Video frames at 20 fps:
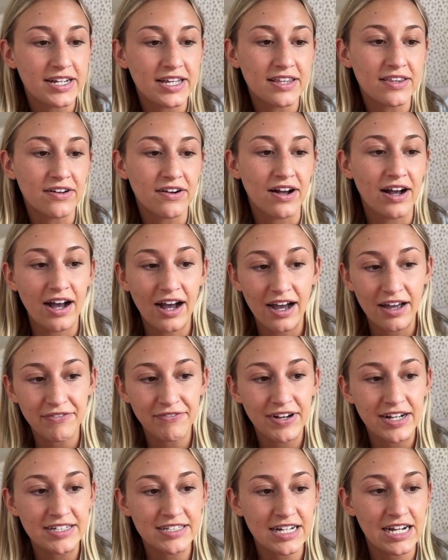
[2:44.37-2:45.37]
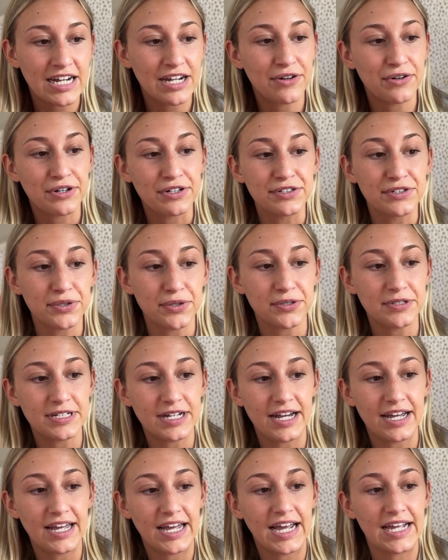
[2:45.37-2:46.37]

either a high-fat diet or controlled diet,